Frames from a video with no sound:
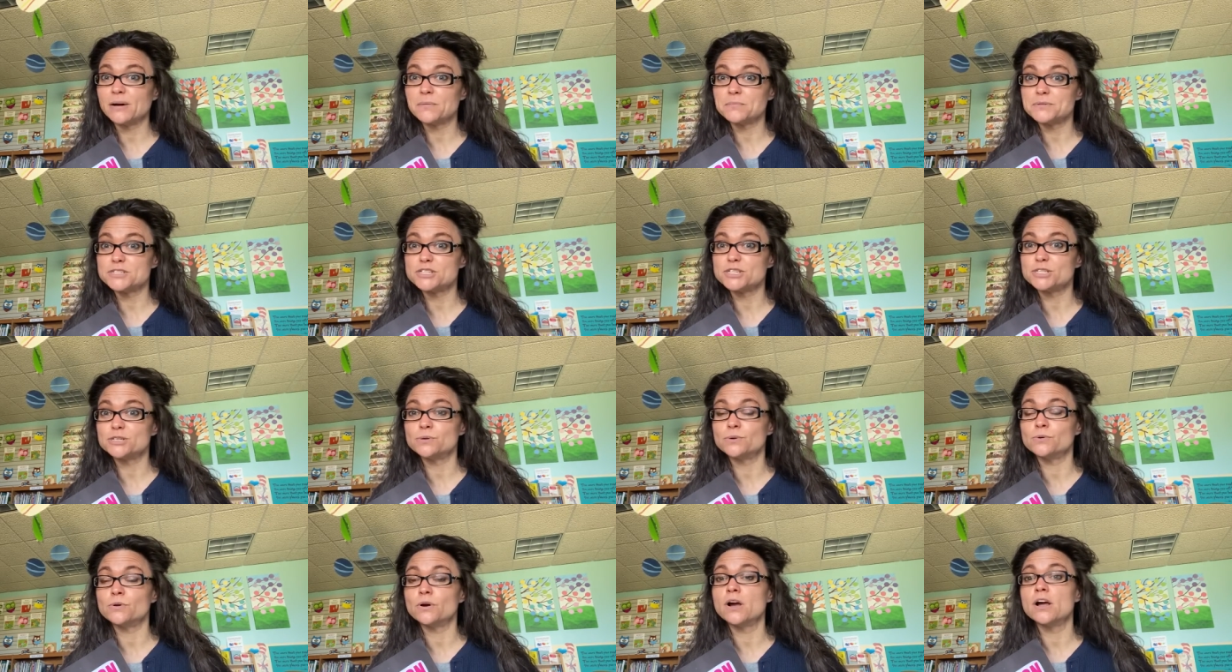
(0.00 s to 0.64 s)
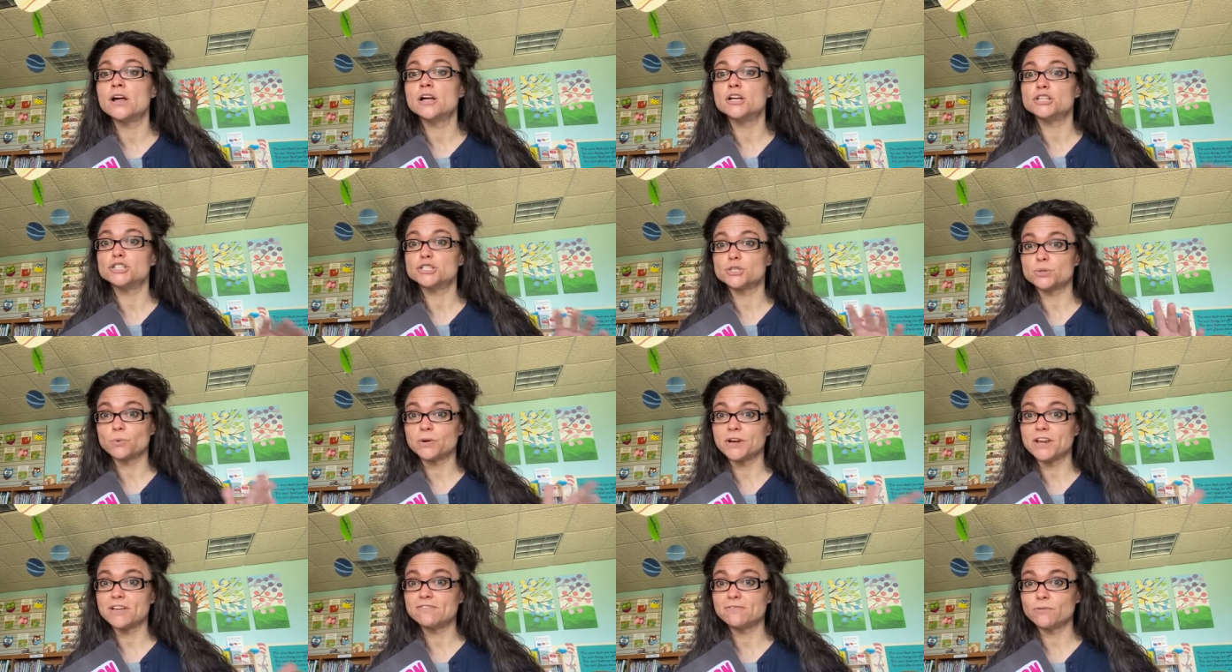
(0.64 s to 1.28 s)
up to
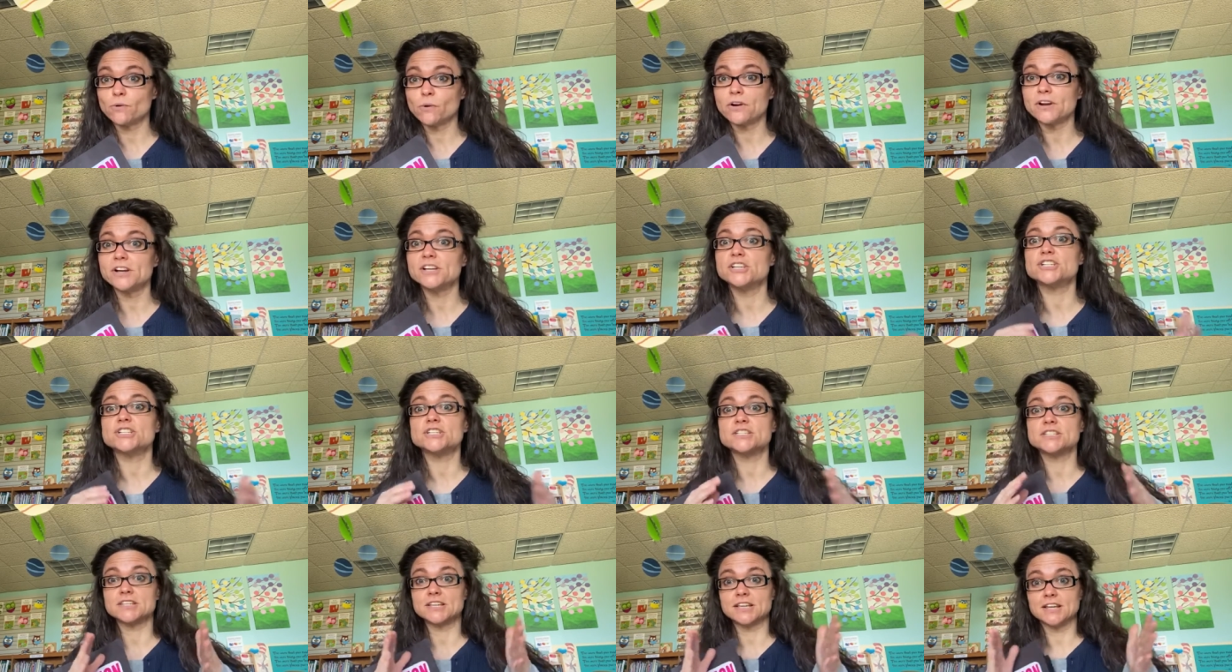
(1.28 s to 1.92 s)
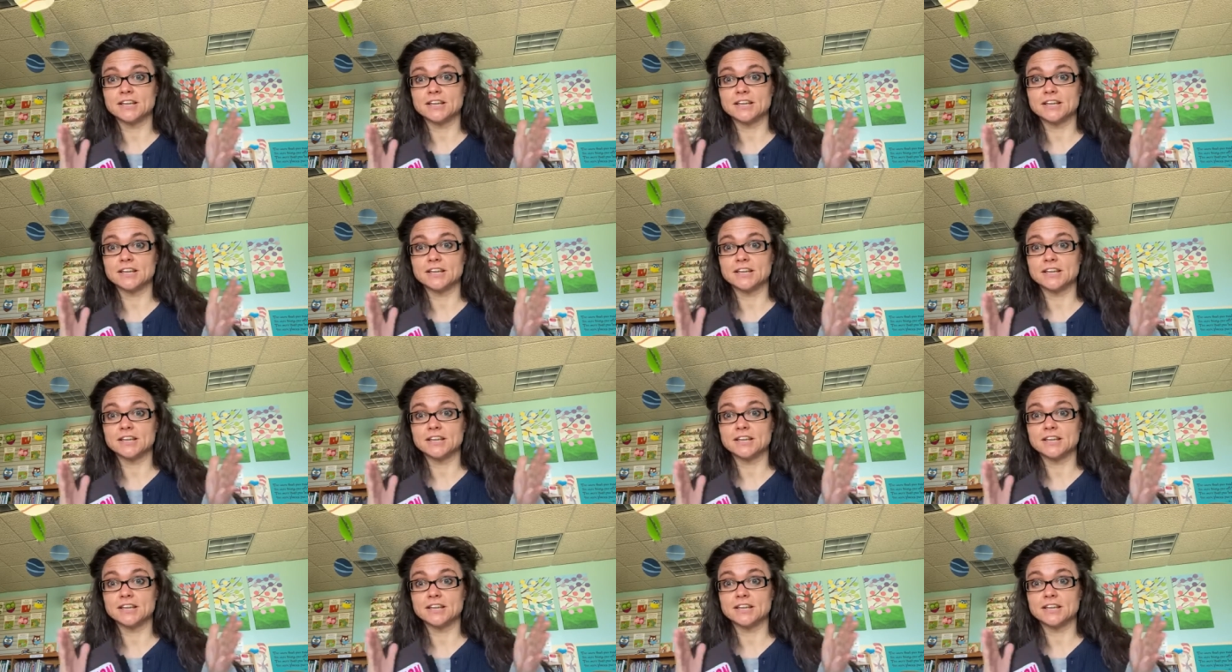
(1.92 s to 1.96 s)
24 inches,